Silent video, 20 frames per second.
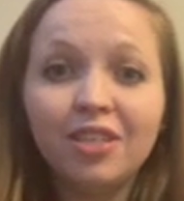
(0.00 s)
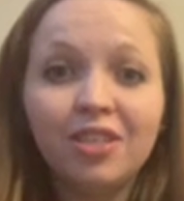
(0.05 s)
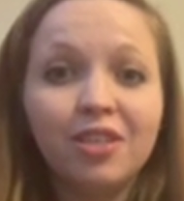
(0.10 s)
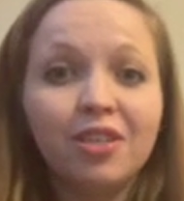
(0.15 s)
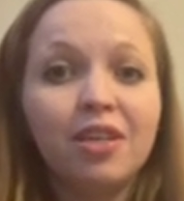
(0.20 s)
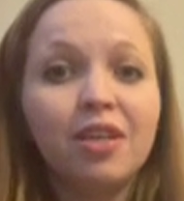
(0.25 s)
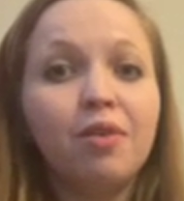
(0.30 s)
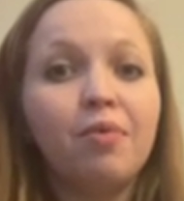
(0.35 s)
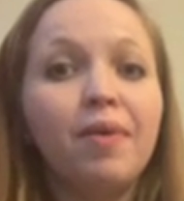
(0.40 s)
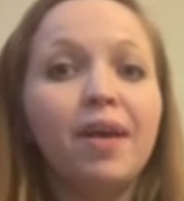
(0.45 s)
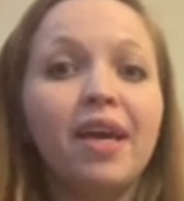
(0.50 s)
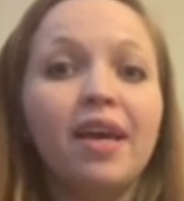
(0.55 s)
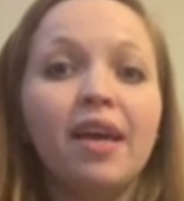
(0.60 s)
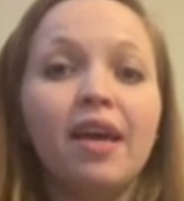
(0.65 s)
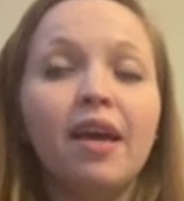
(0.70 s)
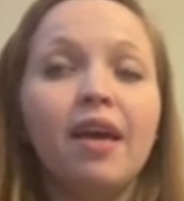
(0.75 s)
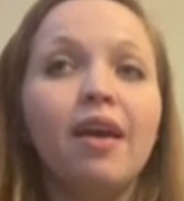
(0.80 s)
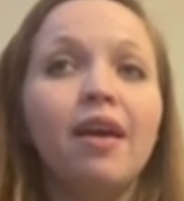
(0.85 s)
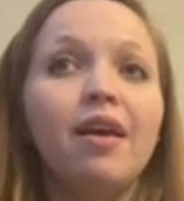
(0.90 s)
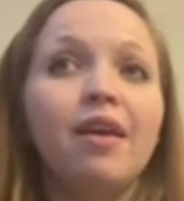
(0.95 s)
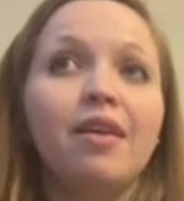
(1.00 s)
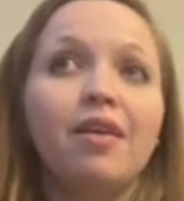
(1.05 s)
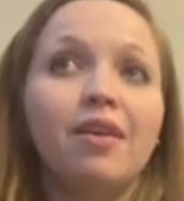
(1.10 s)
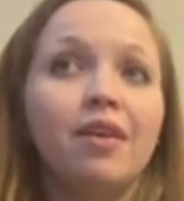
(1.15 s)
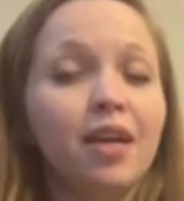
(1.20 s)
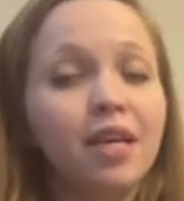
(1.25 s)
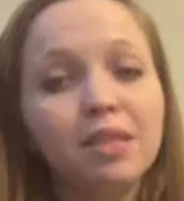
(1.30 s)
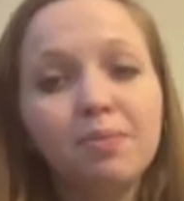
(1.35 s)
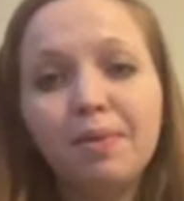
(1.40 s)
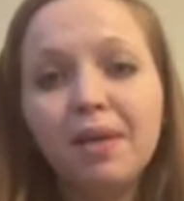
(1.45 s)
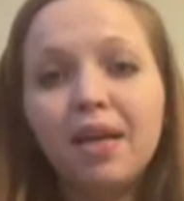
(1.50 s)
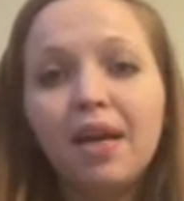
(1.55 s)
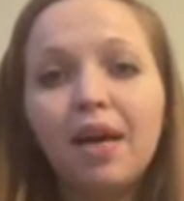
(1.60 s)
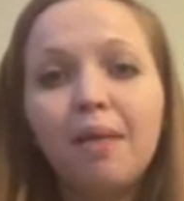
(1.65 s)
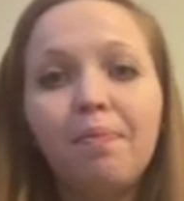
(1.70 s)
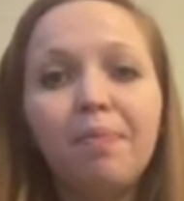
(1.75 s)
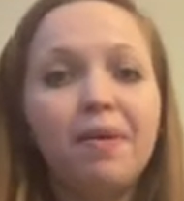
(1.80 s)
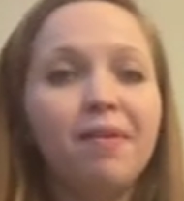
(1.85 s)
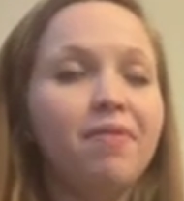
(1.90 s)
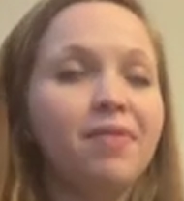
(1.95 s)
you're going to wake your husband
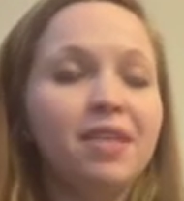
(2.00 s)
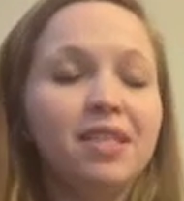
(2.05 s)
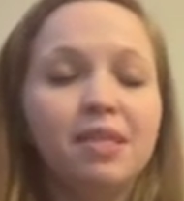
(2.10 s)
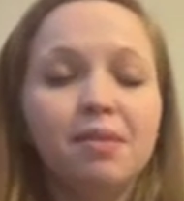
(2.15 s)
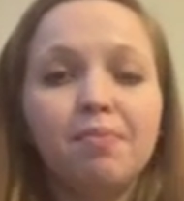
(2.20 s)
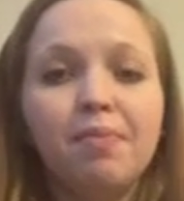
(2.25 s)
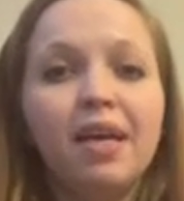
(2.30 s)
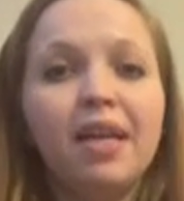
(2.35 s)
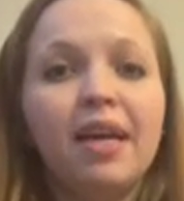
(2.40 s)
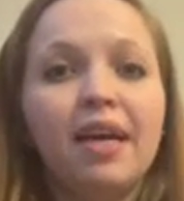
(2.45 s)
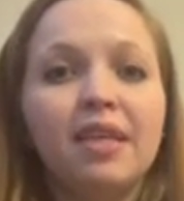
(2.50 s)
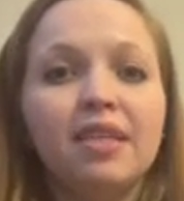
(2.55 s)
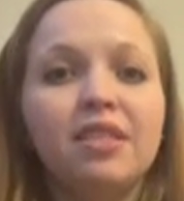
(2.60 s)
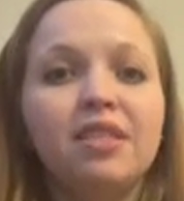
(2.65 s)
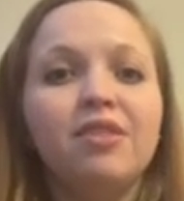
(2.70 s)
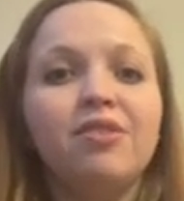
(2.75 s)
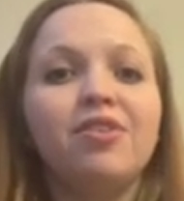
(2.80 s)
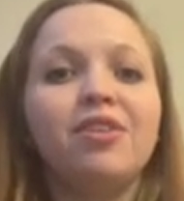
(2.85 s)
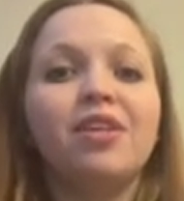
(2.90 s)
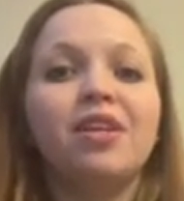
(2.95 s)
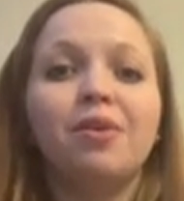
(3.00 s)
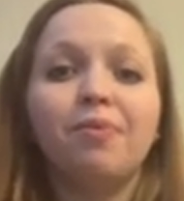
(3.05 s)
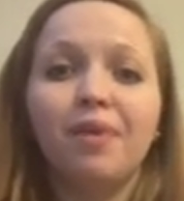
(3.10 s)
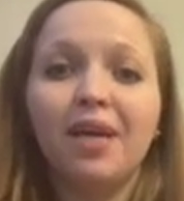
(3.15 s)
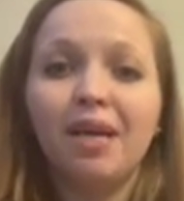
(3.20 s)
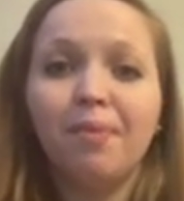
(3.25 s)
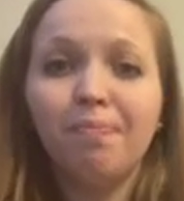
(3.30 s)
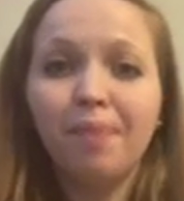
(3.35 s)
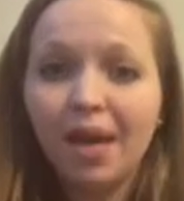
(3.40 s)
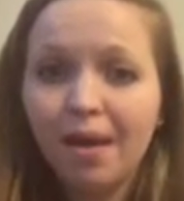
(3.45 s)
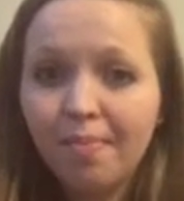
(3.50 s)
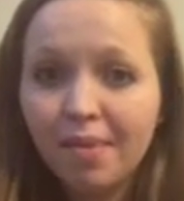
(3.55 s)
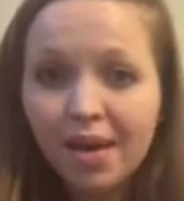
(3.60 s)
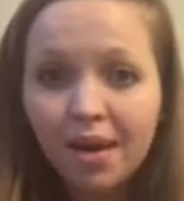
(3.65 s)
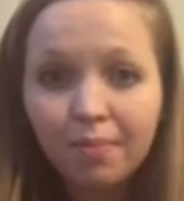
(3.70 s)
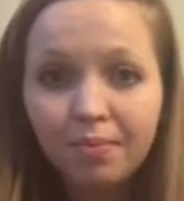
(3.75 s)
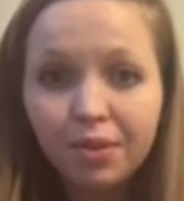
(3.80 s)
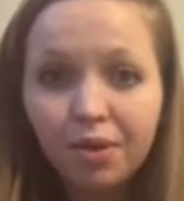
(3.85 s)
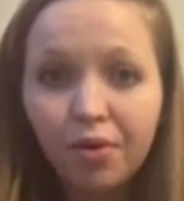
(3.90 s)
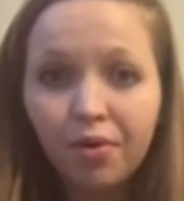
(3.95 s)
up. If he's in bed next to you, you're going to wake baby
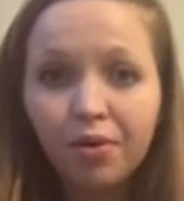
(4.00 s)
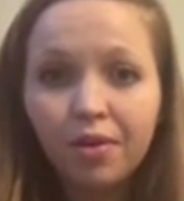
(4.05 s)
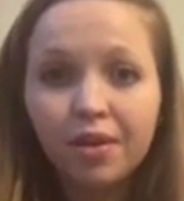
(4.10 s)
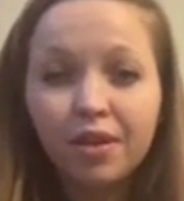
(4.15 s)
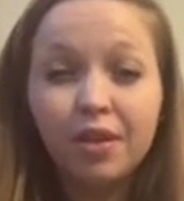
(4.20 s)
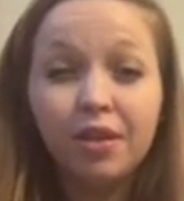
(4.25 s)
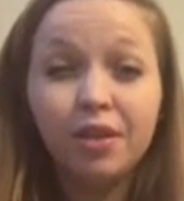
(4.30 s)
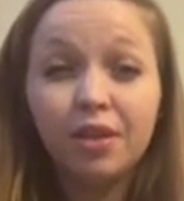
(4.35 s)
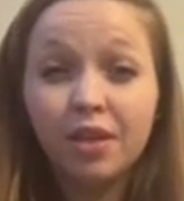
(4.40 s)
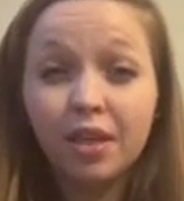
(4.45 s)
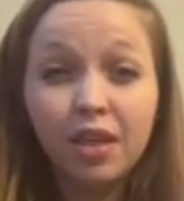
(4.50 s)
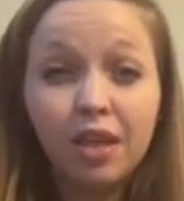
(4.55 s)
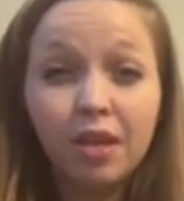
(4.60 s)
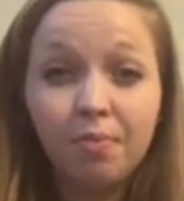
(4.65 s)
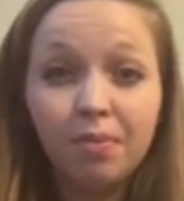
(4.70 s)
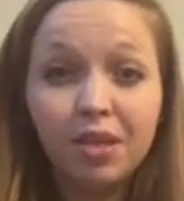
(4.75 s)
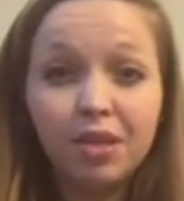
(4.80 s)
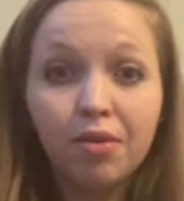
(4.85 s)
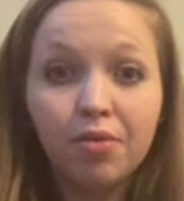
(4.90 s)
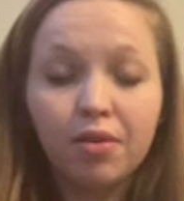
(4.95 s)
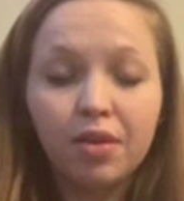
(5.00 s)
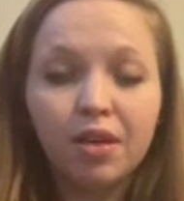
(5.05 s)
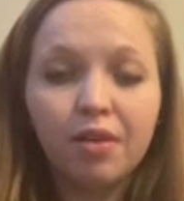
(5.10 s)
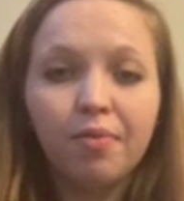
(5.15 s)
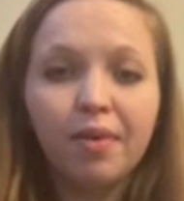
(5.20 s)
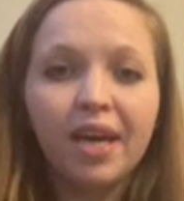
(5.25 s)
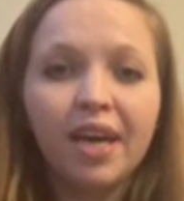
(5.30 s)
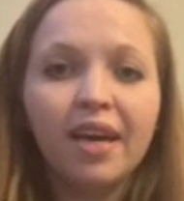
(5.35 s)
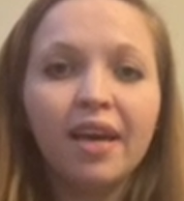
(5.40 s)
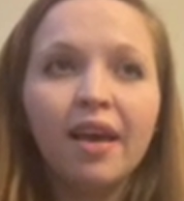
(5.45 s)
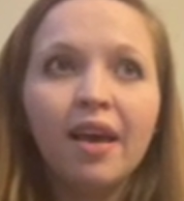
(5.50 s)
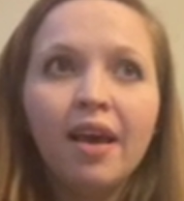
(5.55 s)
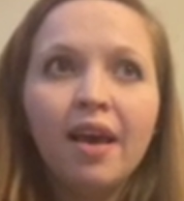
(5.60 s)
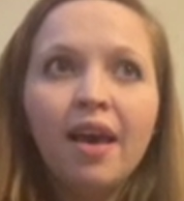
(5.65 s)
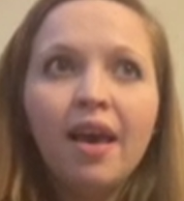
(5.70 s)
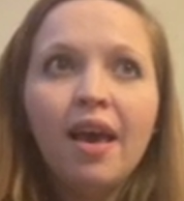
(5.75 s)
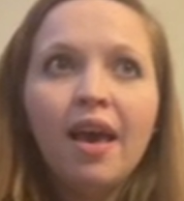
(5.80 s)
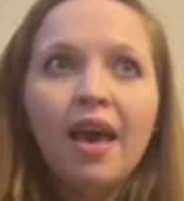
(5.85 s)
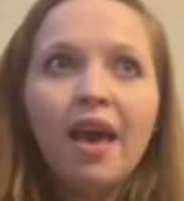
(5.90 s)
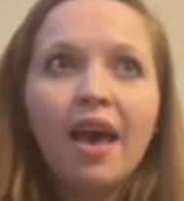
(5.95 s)
up totally. You're going to be totally awake,
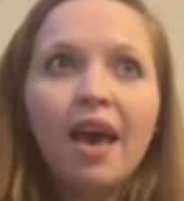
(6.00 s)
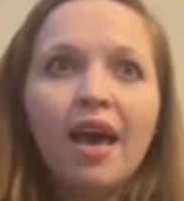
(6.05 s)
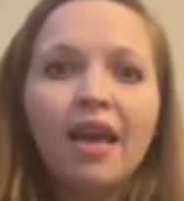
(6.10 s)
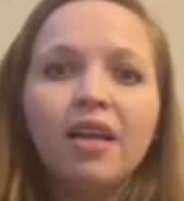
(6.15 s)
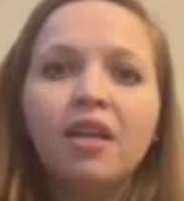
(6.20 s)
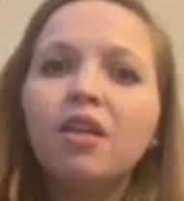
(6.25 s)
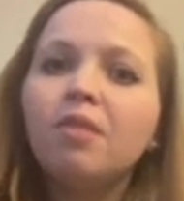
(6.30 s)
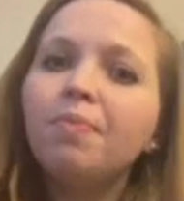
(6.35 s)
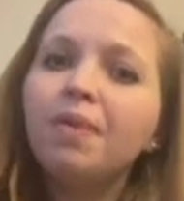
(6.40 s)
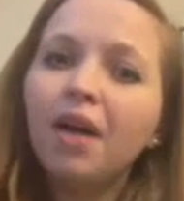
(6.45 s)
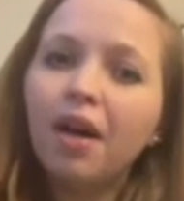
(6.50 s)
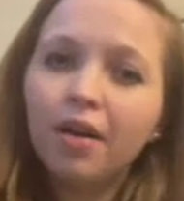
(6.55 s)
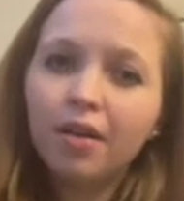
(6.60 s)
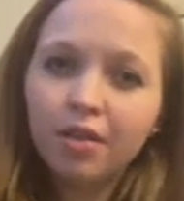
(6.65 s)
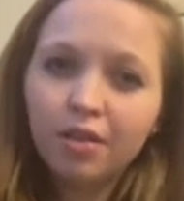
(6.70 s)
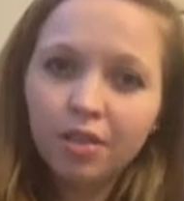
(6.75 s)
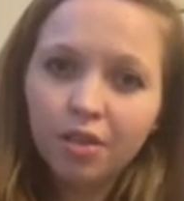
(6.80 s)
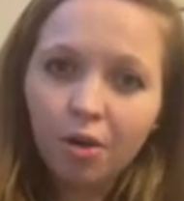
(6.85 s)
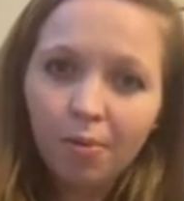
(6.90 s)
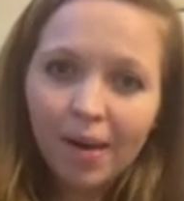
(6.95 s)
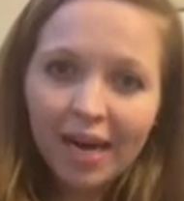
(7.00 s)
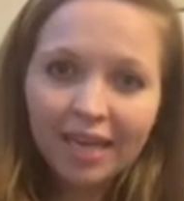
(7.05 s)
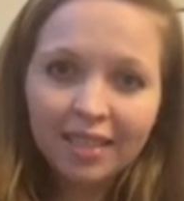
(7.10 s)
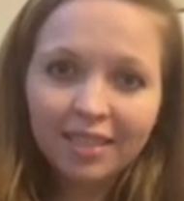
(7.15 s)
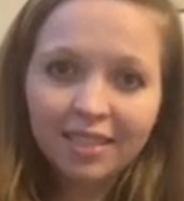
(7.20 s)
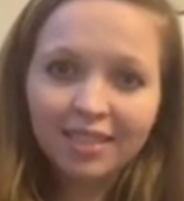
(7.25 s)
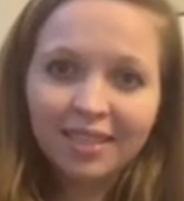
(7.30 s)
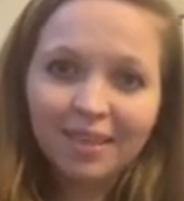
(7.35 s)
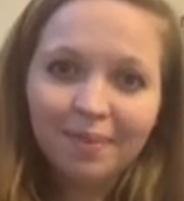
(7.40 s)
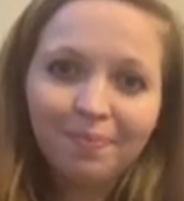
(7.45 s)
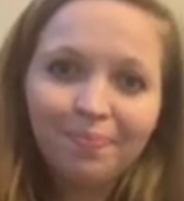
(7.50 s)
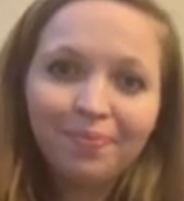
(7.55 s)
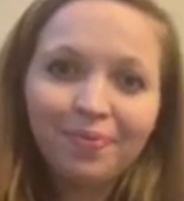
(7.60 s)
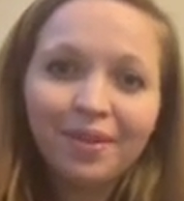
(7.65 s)
and it'll be harder to go back to sleep.